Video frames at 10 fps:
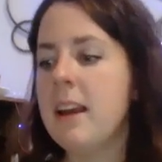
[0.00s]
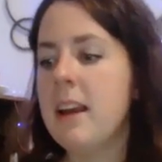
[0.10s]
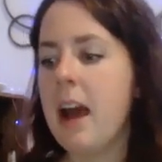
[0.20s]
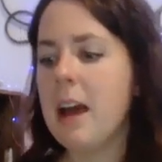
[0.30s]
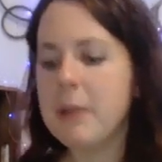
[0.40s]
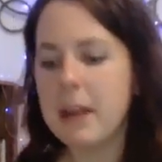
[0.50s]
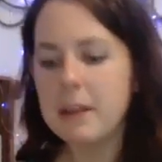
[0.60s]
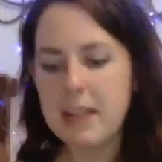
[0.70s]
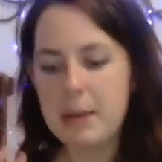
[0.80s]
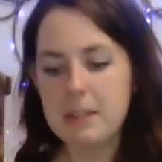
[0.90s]
And I'll
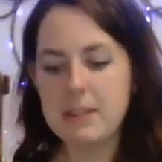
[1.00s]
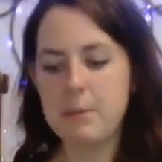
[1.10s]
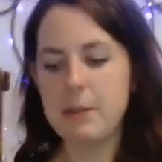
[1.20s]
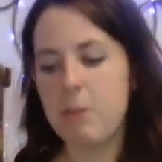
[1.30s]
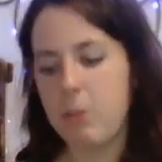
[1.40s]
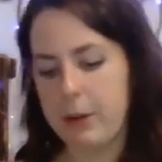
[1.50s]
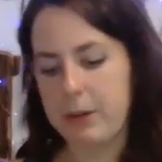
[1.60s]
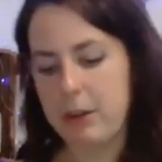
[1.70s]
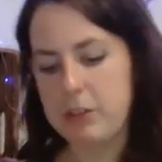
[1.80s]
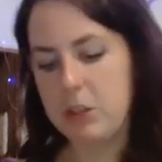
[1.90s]
type this up in the homework
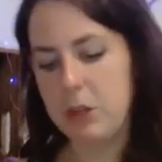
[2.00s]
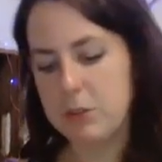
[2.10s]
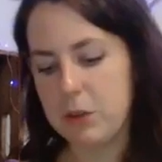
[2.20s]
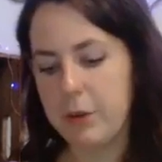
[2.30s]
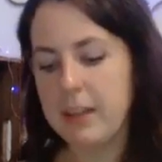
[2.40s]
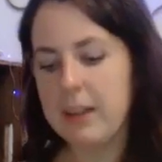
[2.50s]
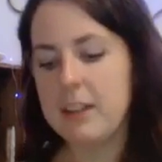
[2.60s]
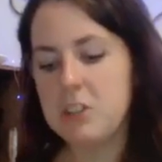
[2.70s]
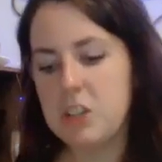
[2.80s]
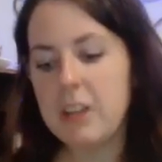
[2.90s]
thread too. So
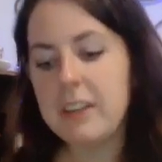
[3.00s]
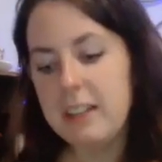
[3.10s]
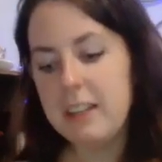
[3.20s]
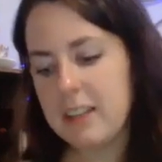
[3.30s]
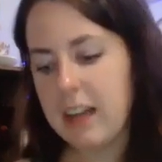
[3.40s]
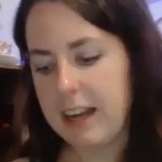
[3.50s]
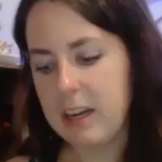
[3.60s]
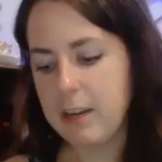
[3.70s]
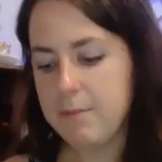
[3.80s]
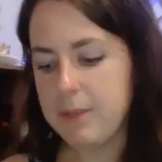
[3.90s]
share either the
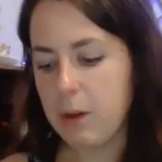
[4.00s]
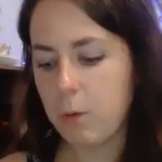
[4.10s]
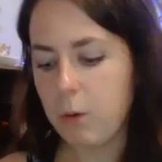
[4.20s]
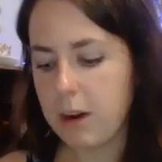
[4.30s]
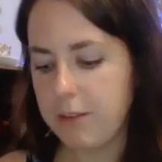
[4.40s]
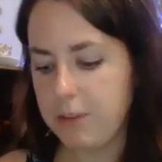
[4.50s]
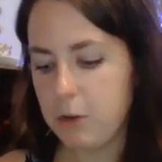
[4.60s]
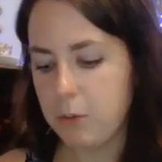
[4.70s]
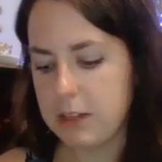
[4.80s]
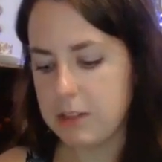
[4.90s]
item, or if you
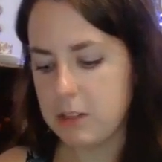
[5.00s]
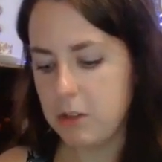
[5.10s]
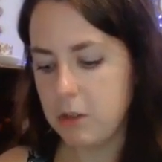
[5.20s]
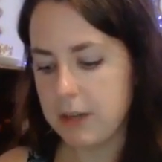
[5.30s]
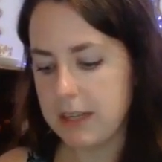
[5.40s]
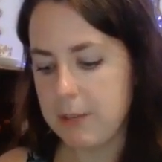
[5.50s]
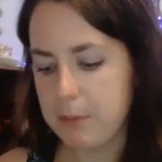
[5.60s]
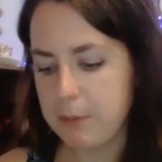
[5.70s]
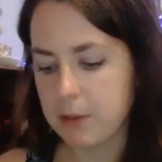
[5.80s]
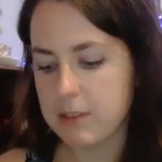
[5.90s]
don't want to and you want to keep
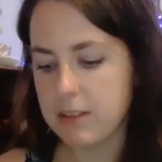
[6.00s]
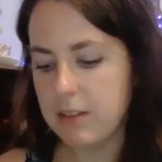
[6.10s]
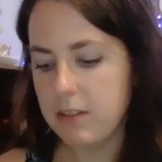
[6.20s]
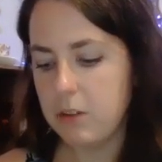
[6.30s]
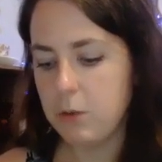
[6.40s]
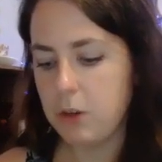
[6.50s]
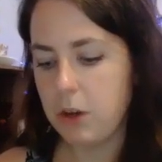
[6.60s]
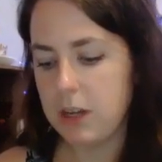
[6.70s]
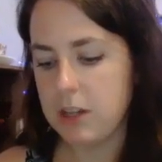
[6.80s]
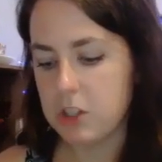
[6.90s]
it personal, you
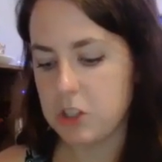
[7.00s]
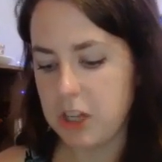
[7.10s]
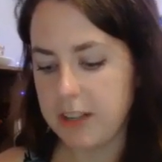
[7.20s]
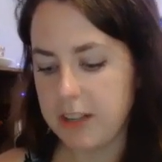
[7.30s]
could just share like,